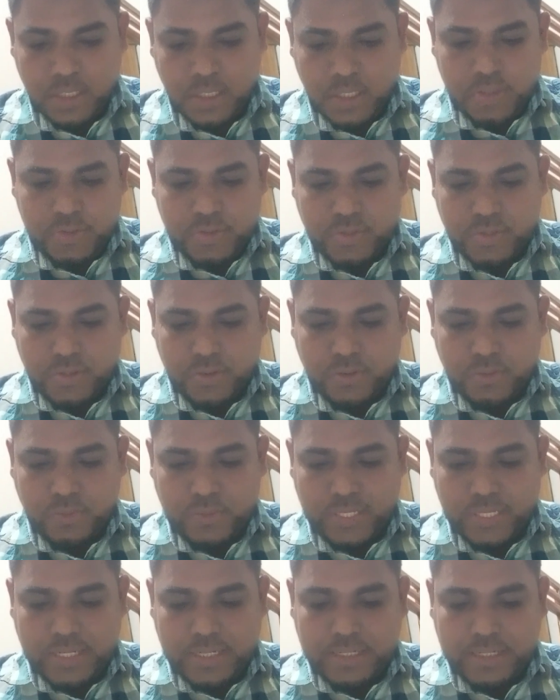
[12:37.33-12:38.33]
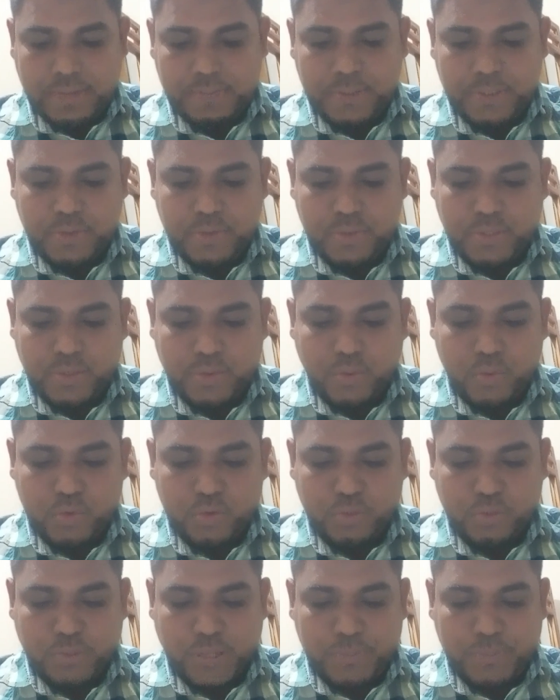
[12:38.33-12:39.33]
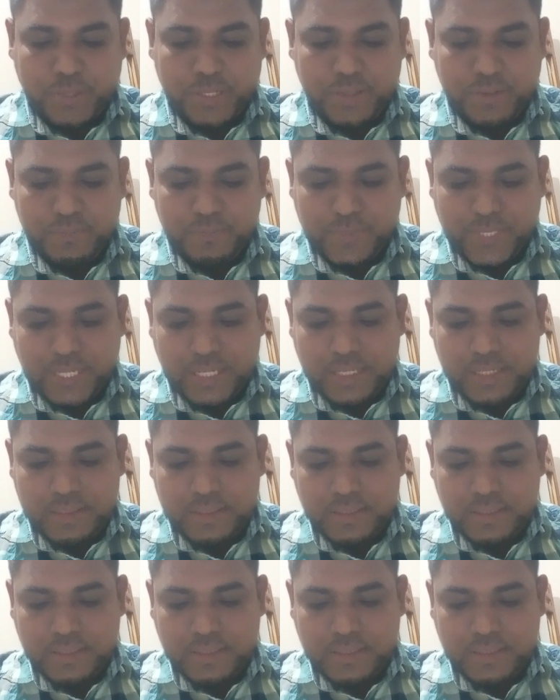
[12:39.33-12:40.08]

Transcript: So we are coming to the court of appeal, and